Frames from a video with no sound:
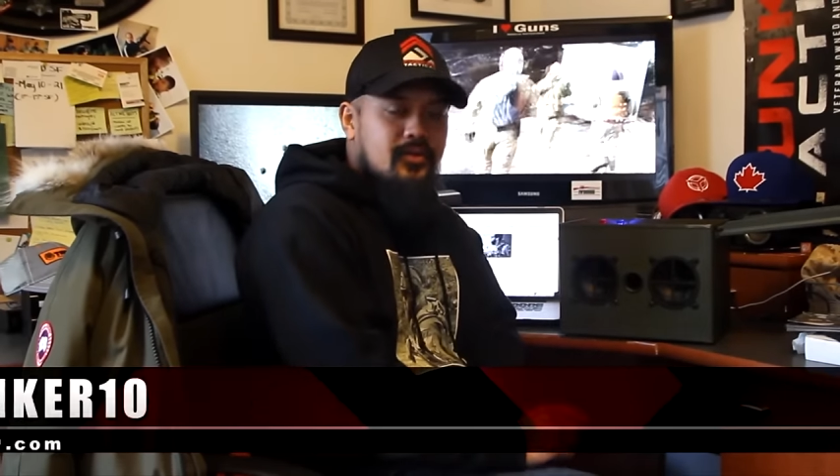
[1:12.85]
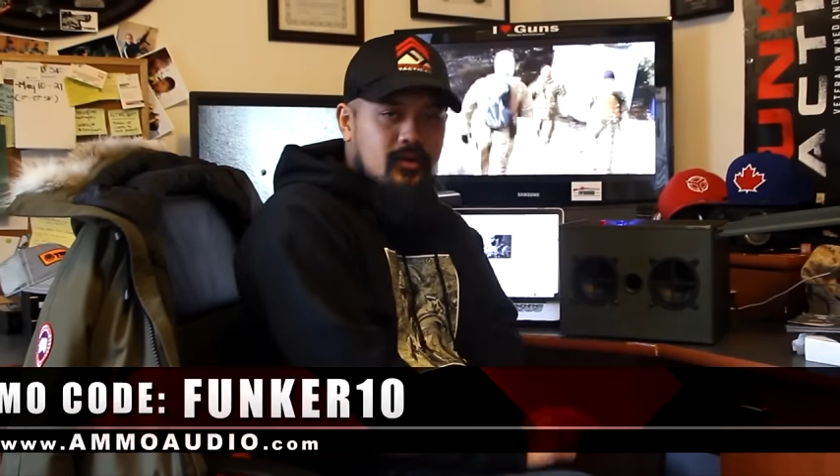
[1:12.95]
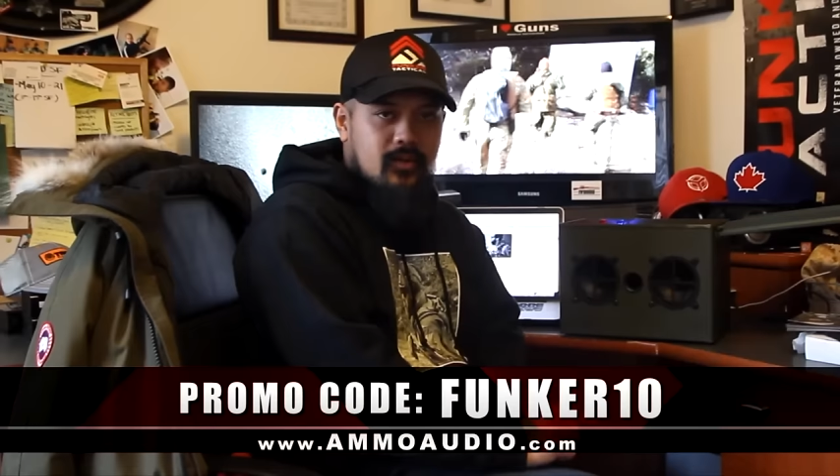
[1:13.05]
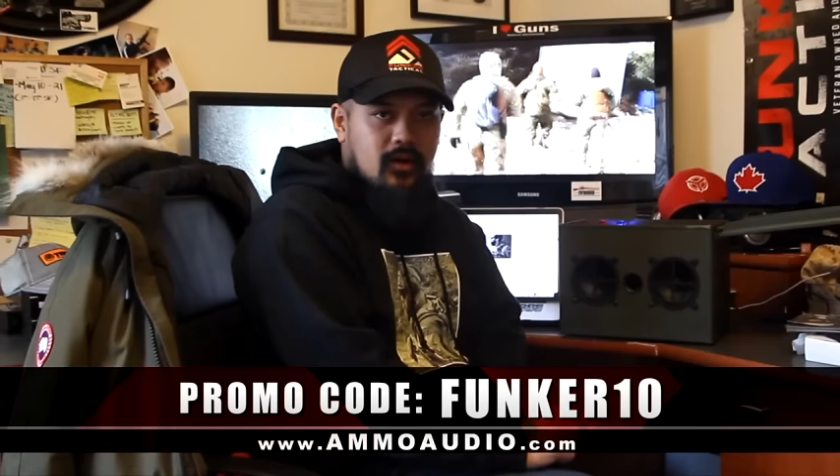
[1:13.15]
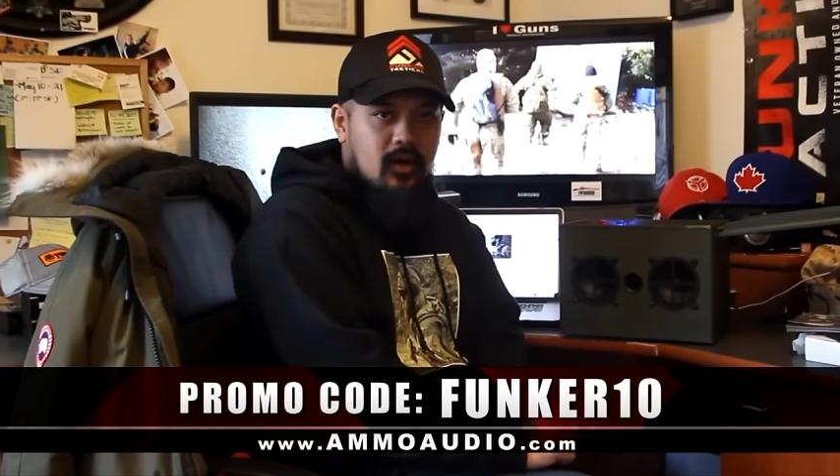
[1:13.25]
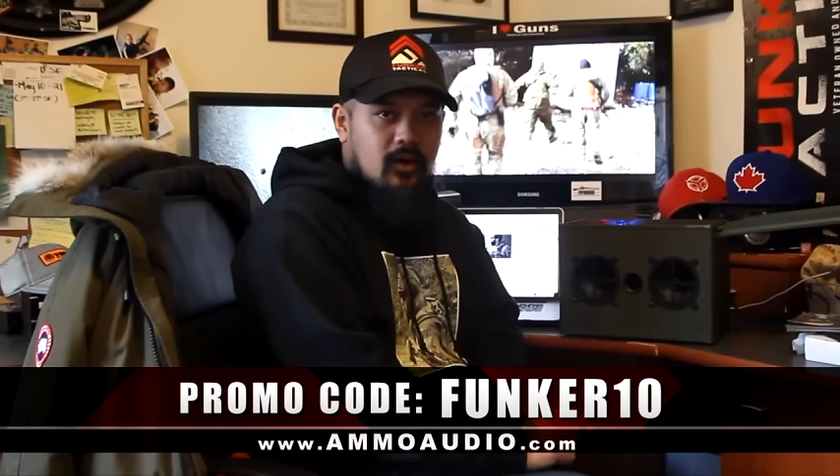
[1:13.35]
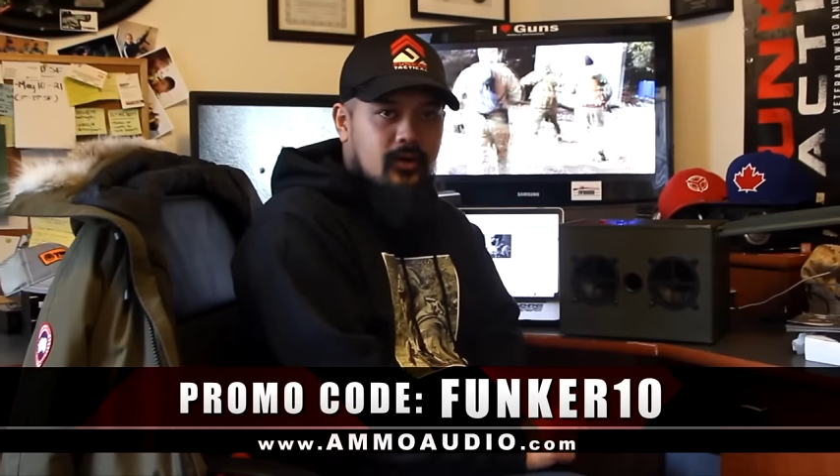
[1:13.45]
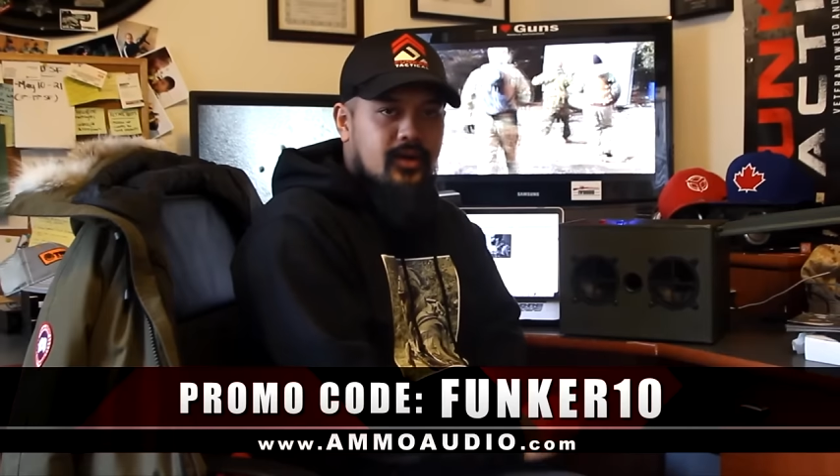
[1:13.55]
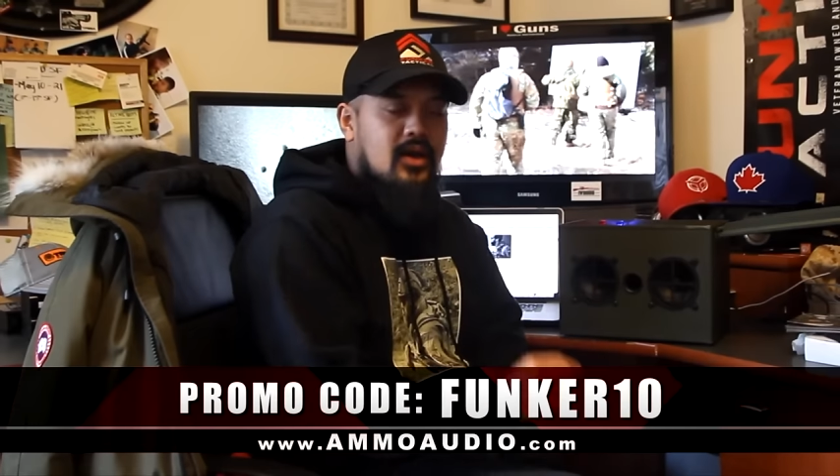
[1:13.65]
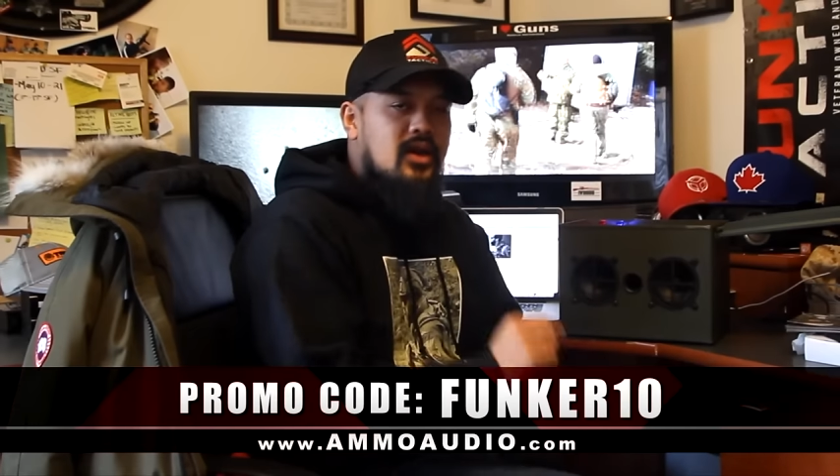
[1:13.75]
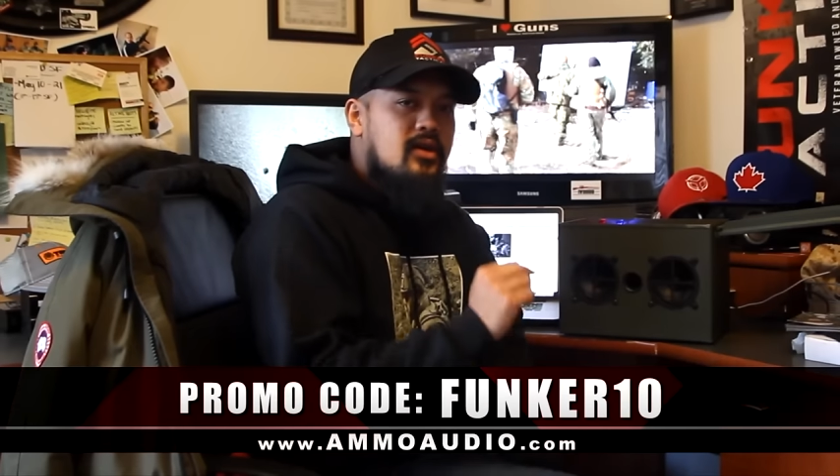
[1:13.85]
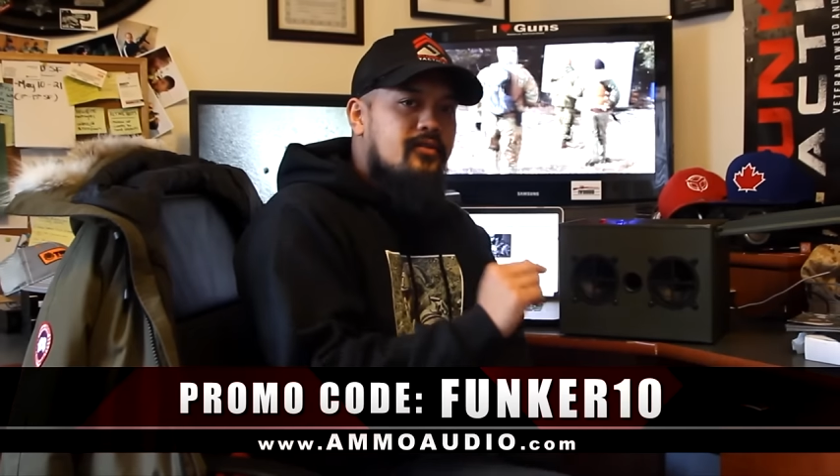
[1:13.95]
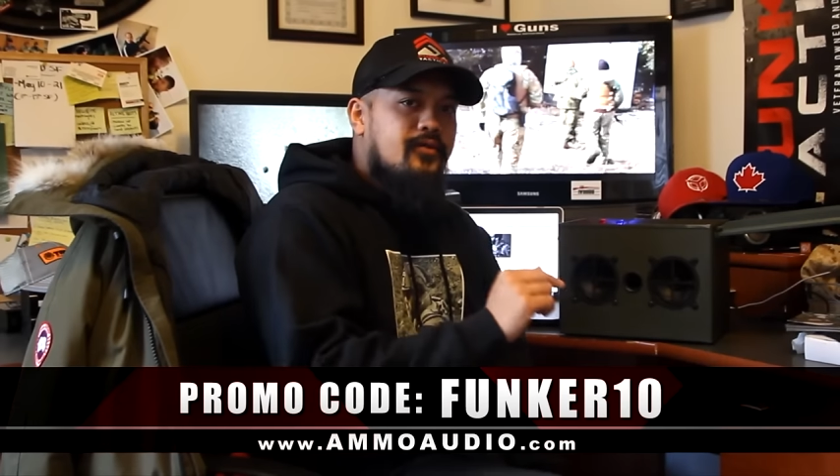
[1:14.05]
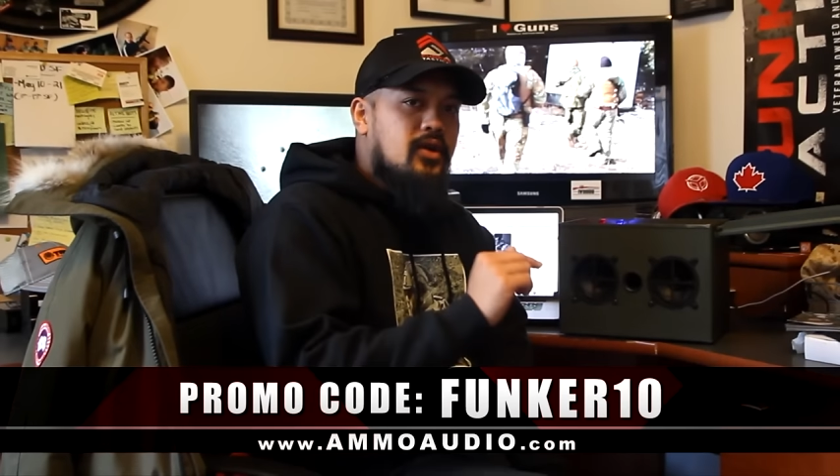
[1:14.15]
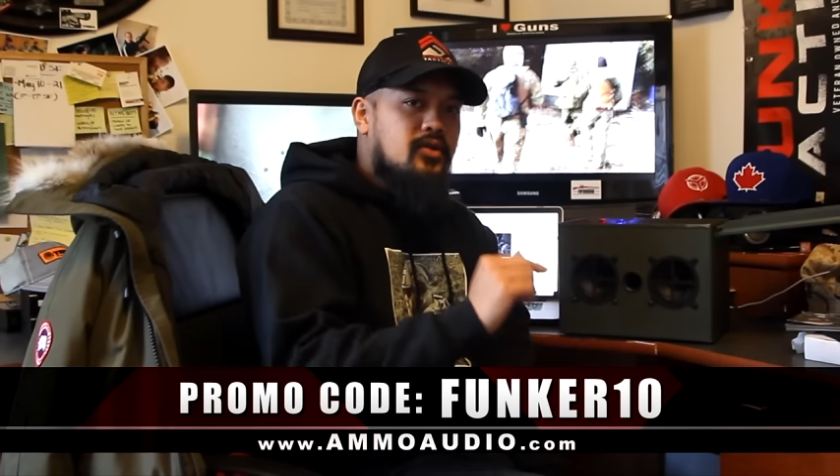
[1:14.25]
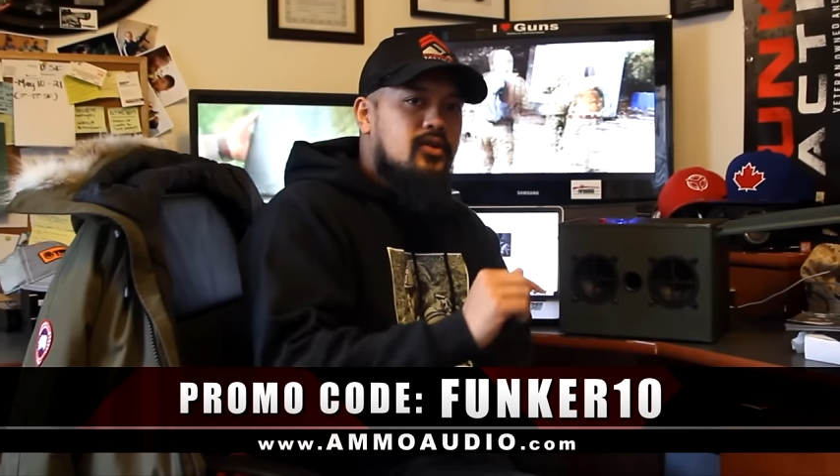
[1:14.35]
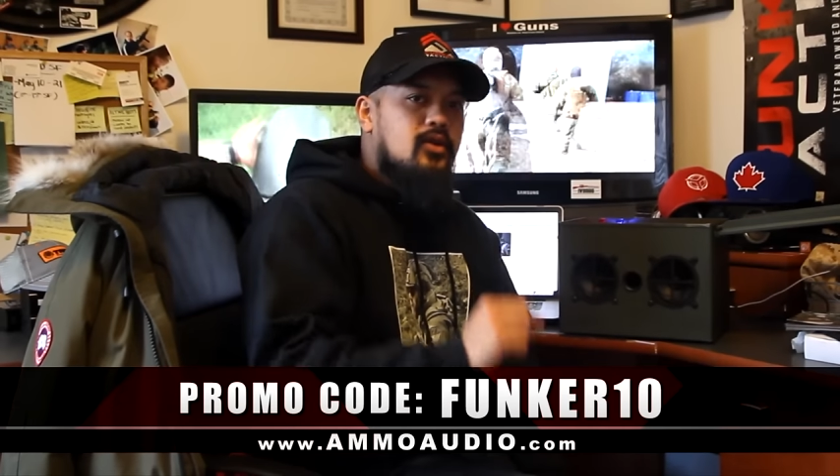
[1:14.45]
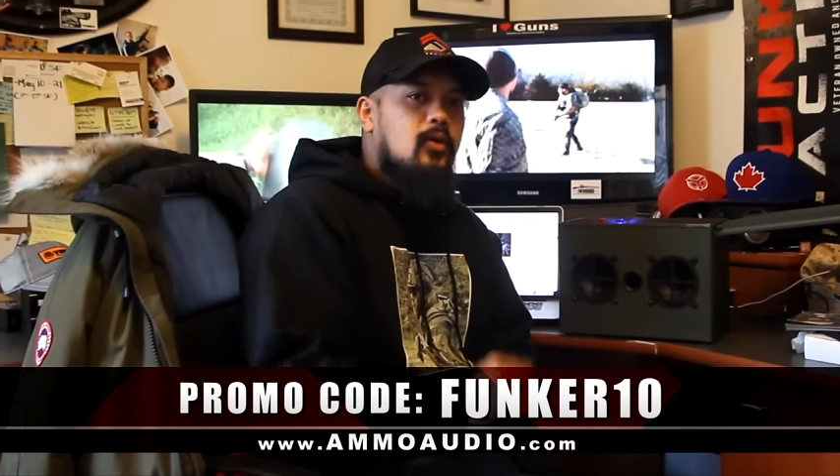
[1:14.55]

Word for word: promo code Funker